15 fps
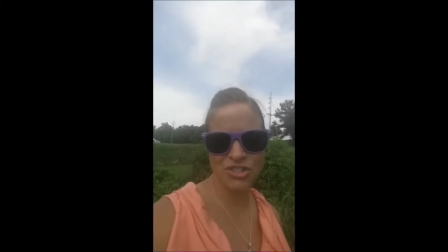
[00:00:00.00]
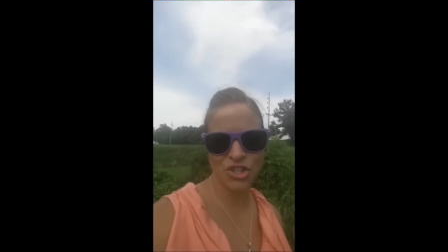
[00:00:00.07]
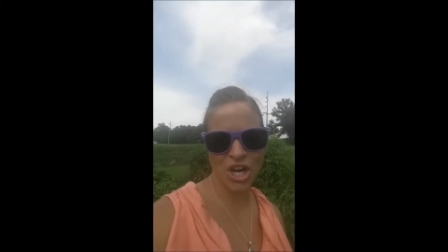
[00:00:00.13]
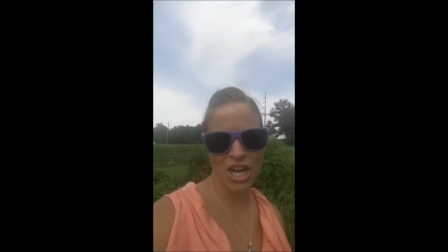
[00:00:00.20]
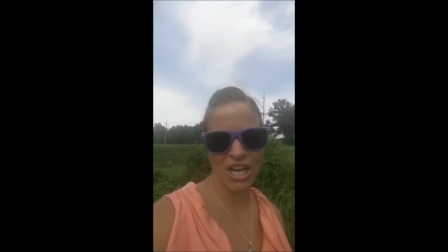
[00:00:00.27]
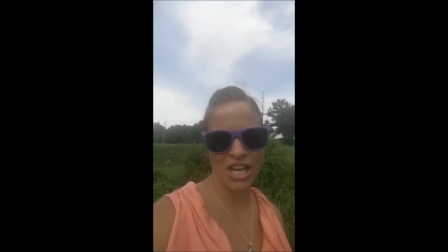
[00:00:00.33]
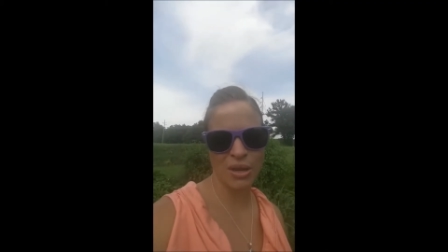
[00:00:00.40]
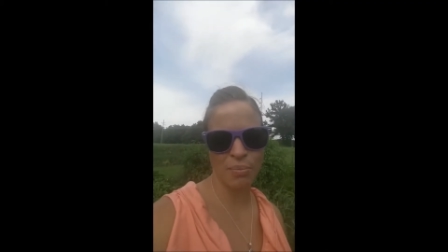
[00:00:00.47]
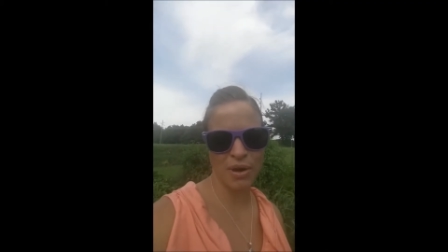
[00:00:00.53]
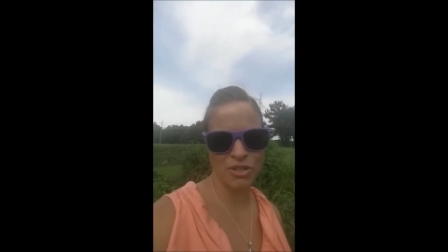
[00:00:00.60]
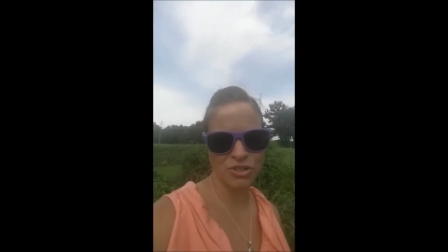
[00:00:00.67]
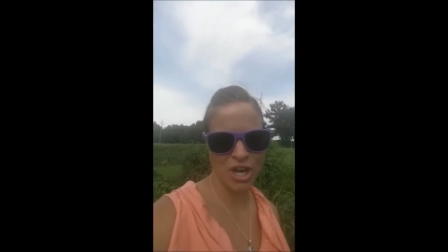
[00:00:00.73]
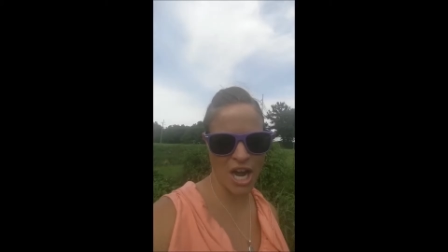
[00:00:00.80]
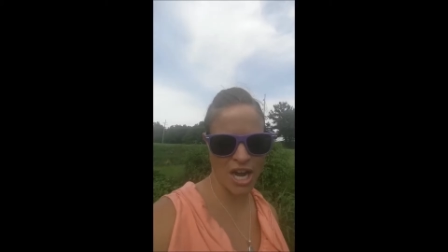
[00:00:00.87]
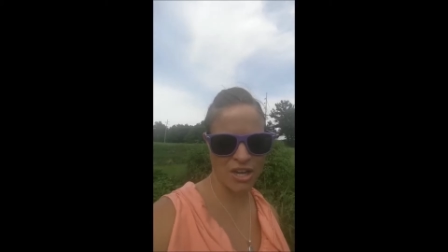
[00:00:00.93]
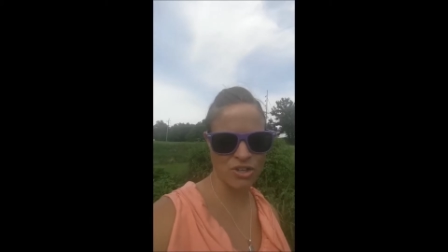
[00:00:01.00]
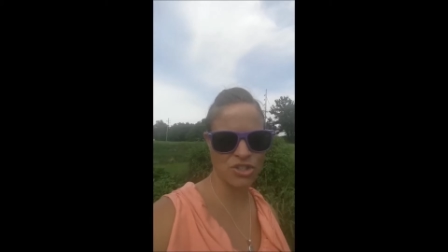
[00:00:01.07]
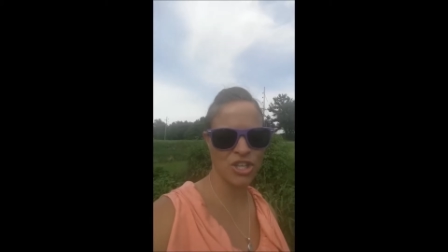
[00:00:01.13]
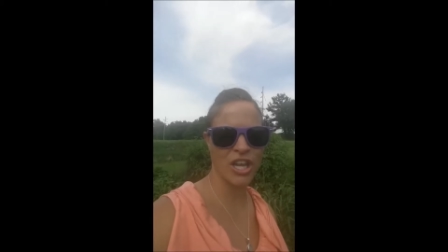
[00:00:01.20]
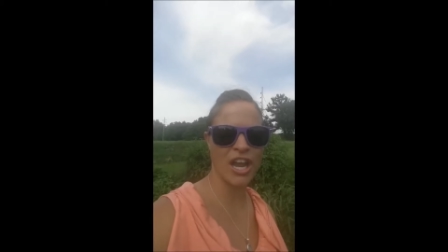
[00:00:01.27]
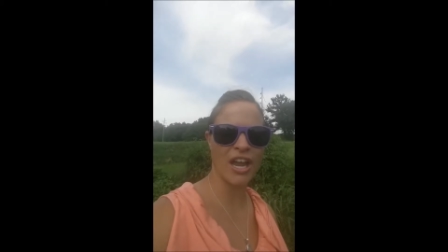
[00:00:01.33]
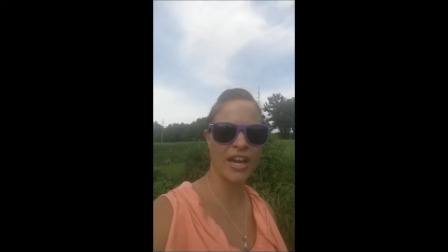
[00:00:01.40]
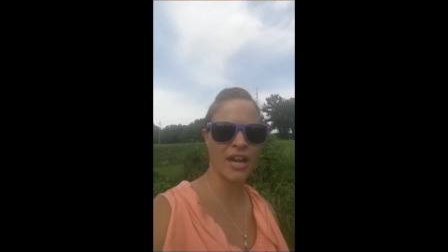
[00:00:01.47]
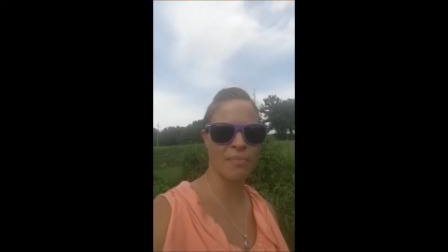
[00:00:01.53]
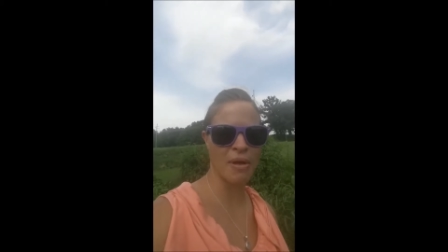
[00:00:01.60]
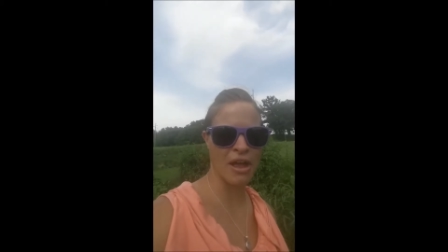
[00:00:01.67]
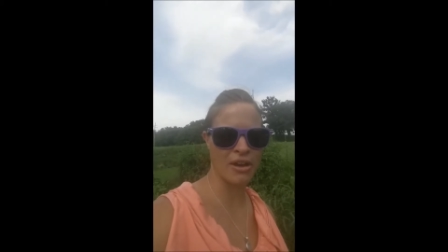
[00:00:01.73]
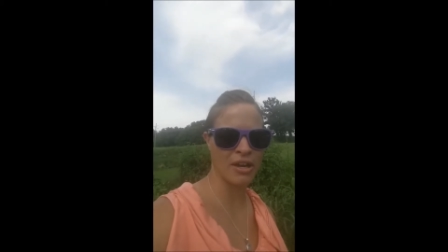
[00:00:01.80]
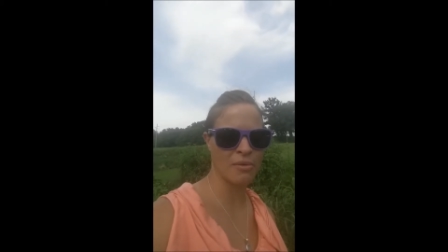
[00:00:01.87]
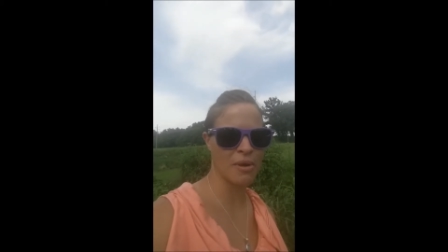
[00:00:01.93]
and just trying to keep on track. Usually I
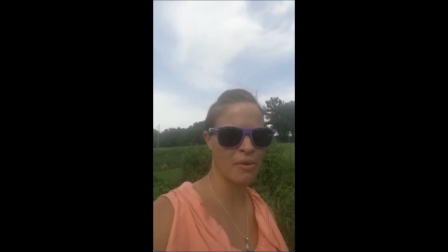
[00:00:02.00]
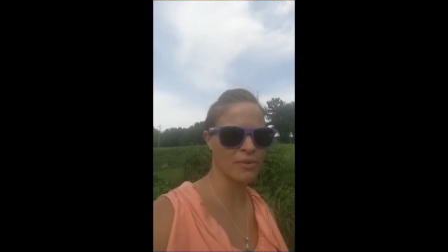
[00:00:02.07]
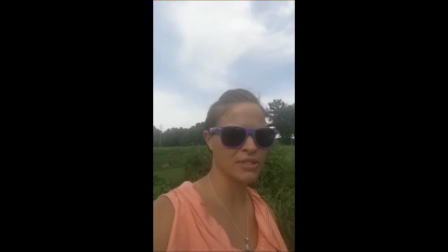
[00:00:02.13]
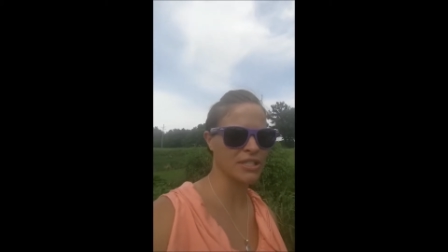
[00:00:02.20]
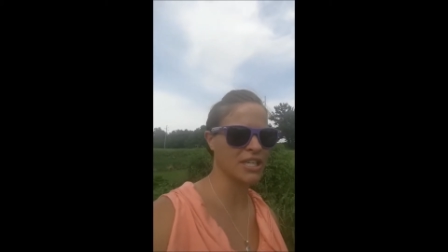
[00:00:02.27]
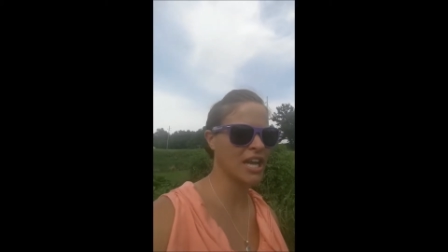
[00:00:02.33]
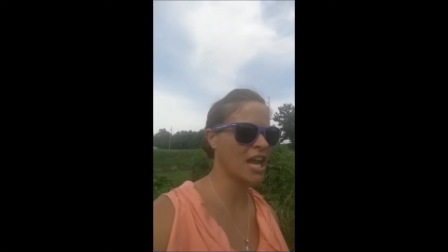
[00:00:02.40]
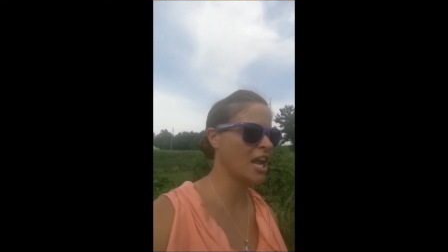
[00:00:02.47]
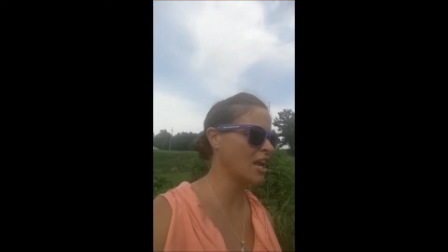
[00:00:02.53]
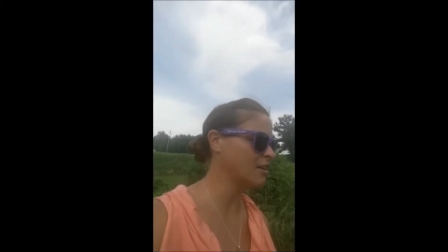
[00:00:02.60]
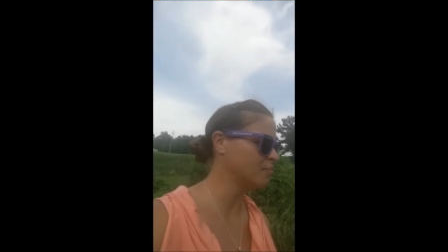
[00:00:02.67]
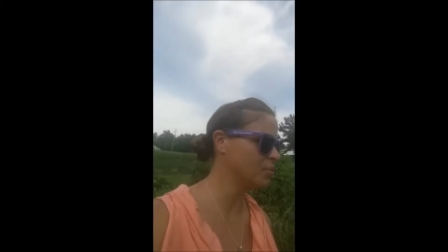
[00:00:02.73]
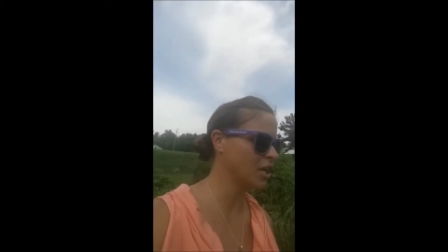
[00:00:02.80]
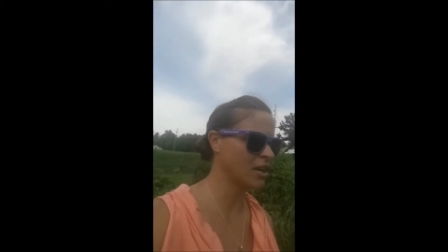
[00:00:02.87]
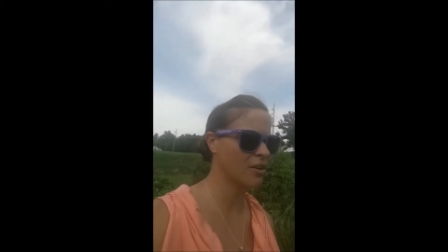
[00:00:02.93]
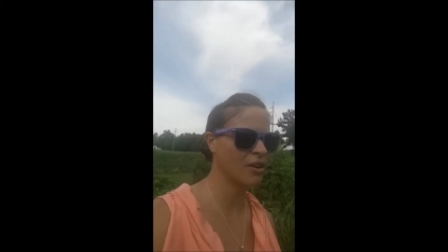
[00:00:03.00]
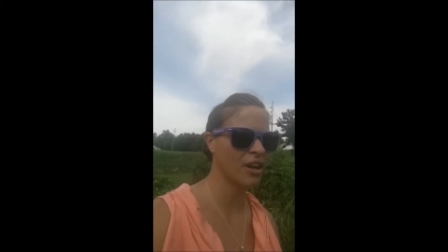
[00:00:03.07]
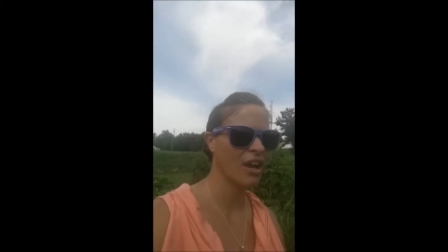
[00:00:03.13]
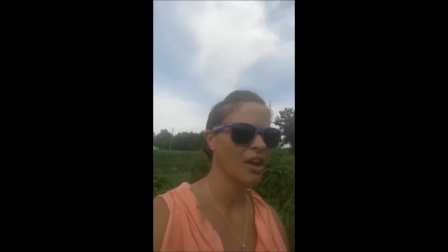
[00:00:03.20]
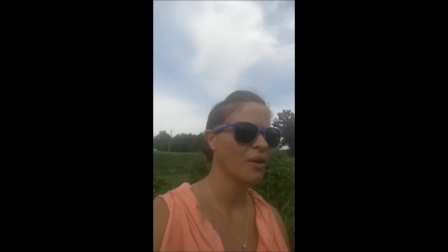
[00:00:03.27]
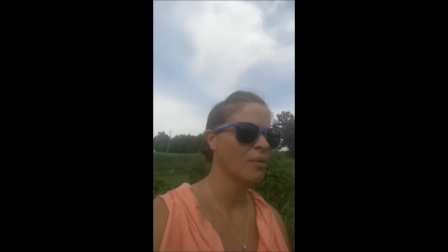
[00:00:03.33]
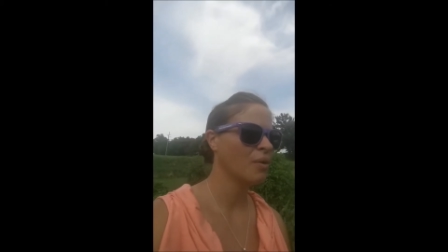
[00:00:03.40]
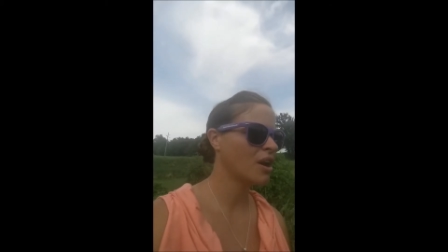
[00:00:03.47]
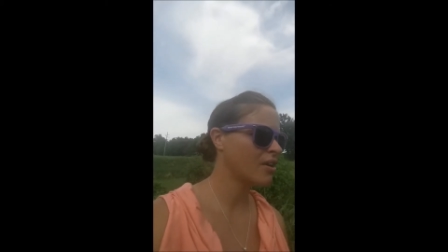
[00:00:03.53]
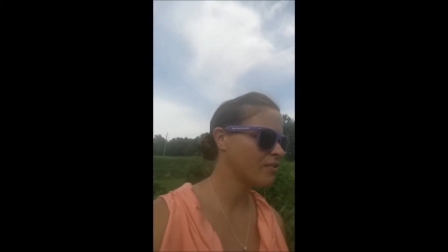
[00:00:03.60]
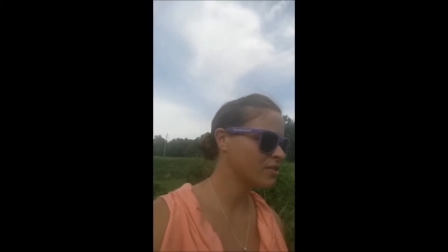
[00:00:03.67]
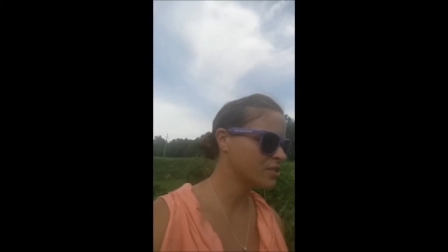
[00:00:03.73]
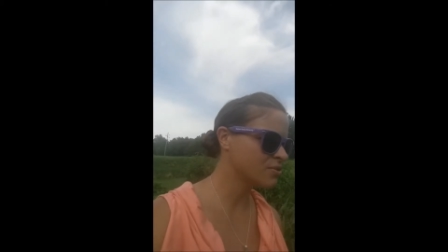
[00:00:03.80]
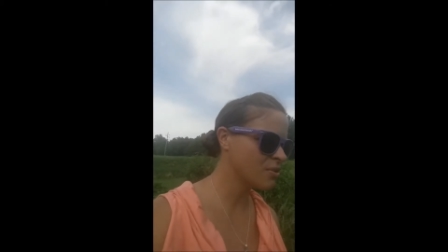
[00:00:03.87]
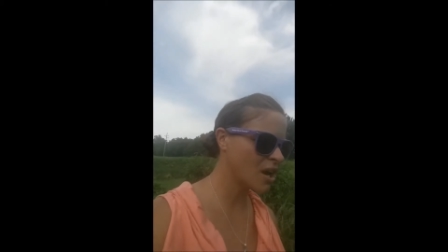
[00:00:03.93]
come out here about once a day and pick
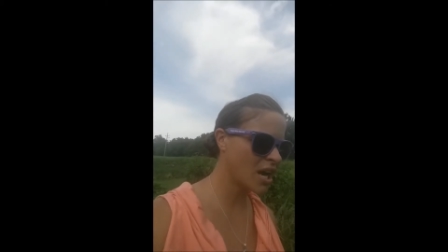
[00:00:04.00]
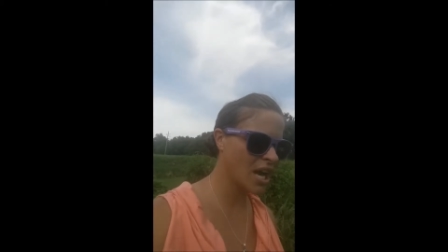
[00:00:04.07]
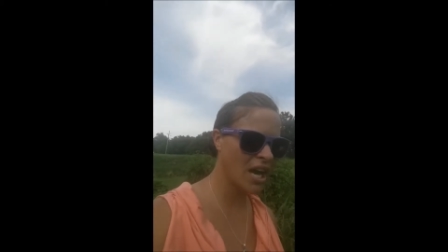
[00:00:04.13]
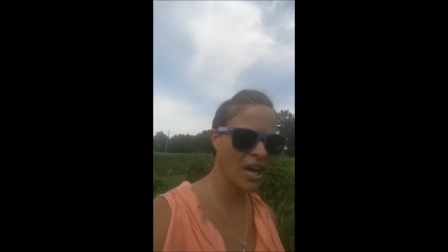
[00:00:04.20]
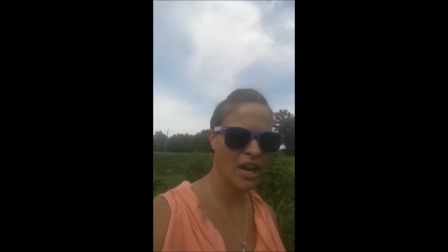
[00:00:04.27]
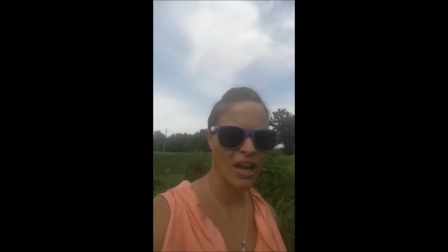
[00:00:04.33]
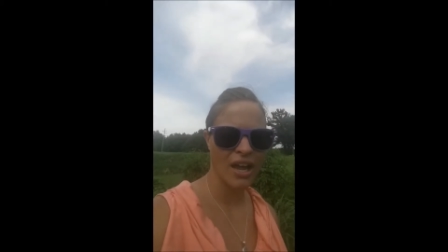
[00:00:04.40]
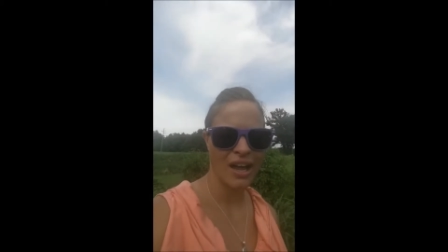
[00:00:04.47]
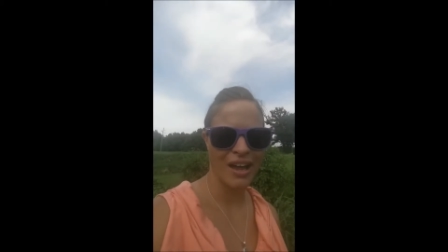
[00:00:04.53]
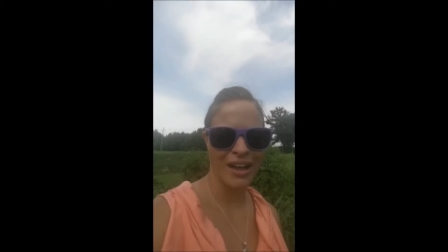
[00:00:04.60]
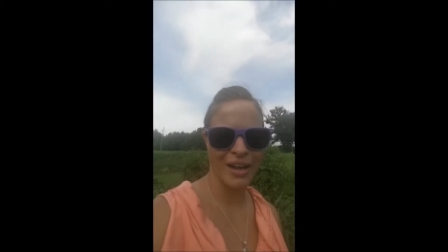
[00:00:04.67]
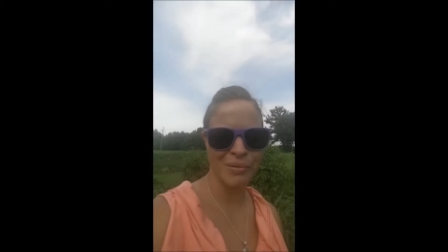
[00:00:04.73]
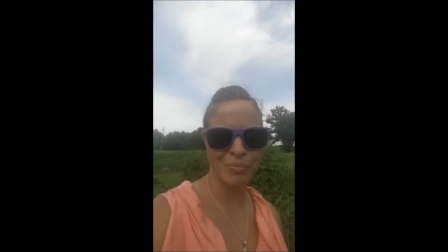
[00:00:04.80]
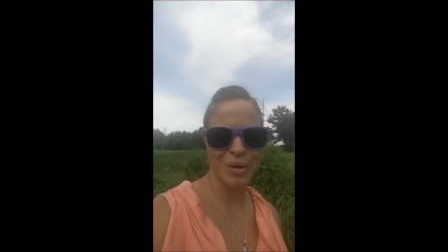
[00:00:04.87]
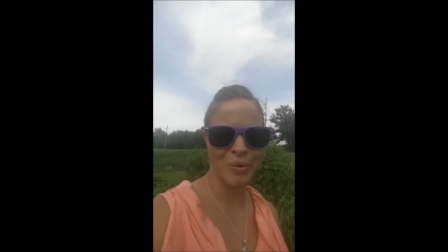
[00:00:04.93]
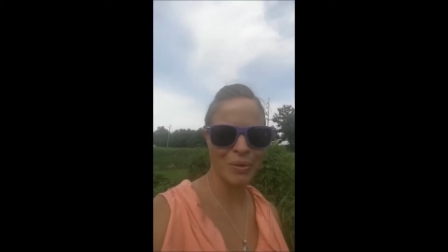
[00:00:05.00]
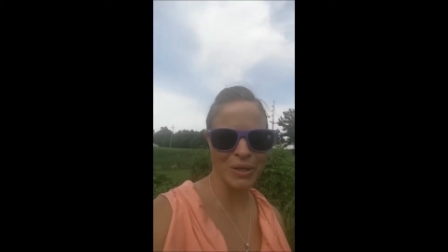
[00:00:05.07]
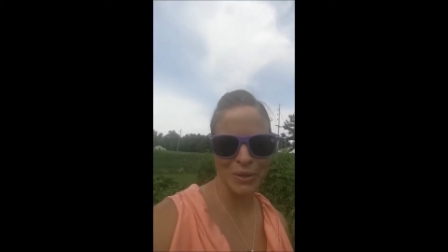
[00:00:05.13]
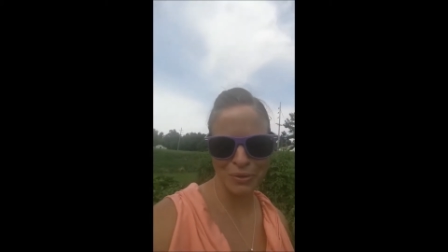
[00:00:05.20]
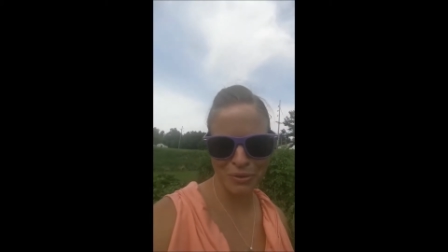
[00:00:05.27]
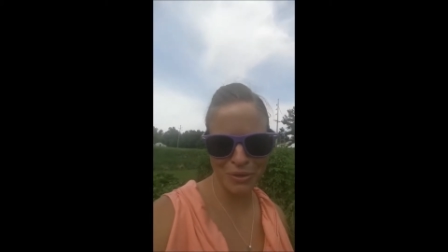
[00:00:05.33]
whatever is ready. Um, I really